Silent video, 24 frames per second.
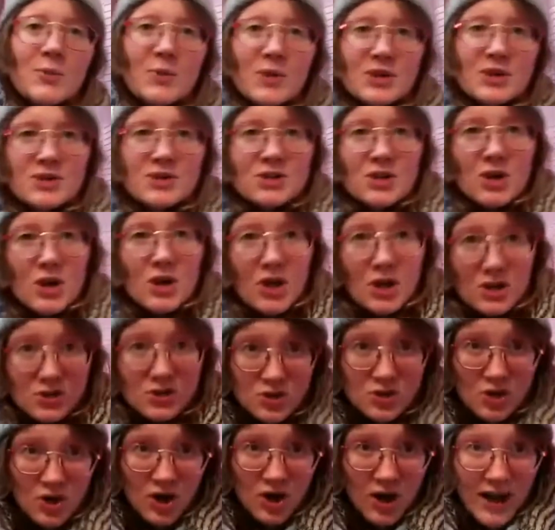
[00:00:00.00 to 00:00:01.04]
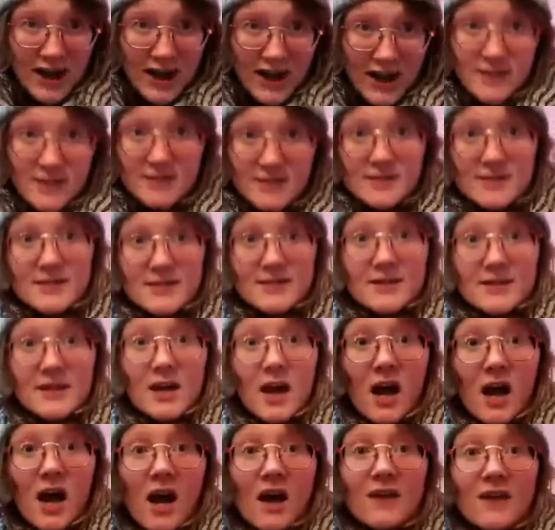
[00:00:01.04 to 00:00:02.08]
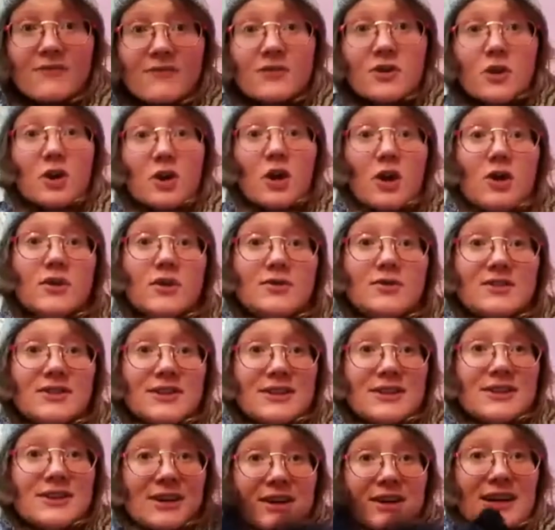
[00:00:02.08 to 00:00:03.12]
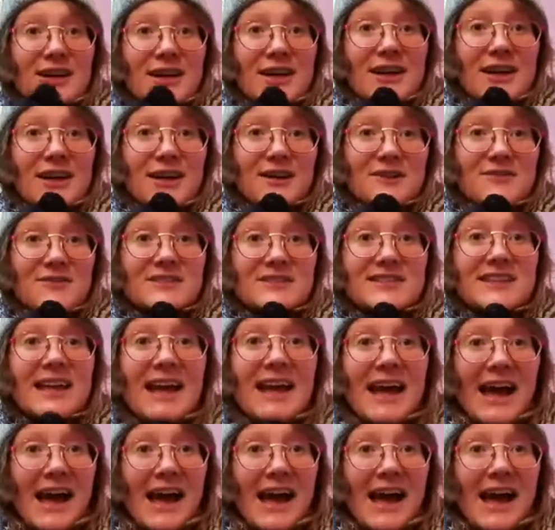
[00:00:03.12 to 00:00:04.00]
put on your hat, scarf, coat, and gloves,